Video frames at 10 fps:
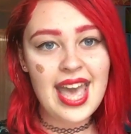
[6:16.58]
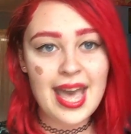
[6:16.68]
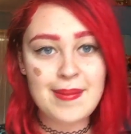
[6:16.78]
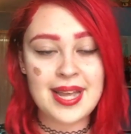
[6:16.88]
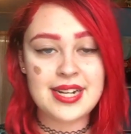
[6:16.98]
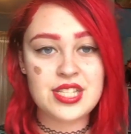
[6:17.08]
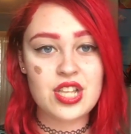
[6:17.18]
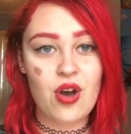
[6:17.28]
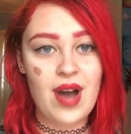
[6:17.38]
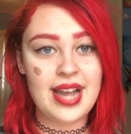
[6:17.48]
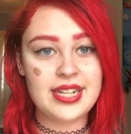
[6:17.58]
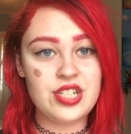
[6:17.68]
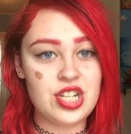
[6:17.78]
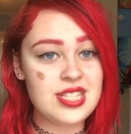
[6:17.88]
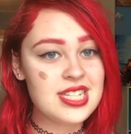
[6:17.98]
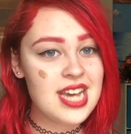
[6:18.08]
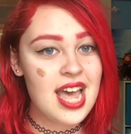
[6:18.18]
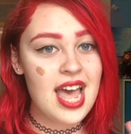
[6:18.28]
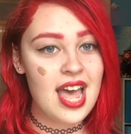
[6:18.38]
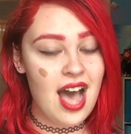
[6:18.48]
It made it so I could just
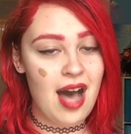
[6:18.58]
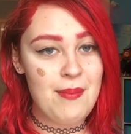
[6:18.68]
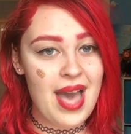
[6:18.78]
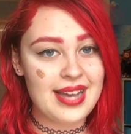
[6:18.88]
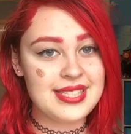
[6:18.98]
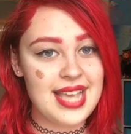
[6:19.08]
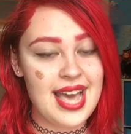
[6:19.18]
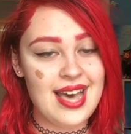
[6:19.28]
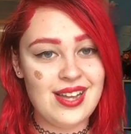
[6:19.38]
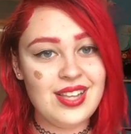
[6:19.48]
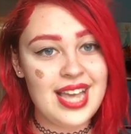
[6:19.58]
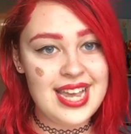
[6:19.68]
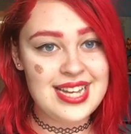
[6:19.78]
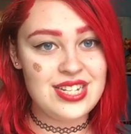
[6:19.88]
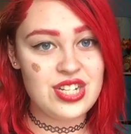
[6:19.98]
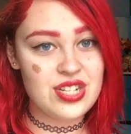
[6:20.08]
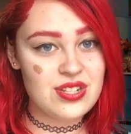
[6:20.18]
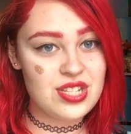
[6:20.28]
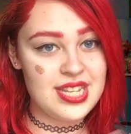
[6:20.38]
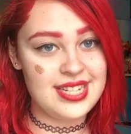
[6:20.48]
exhale and
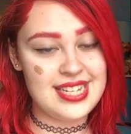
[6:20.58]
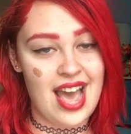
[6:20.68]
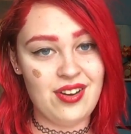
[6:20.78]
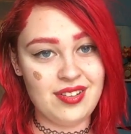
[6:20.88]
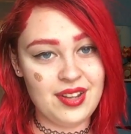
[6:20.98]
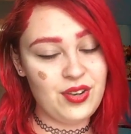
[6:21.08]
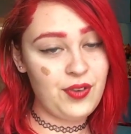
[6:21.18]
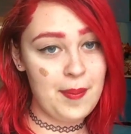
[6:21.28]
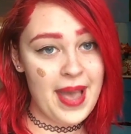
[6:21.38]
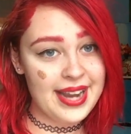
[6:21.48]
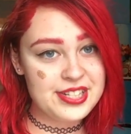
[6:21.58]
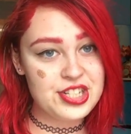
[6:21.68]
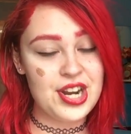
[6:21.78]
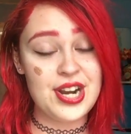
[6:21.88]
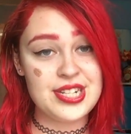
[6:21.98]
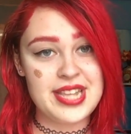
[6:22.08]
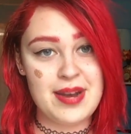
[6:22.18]
sink down a little for pictures,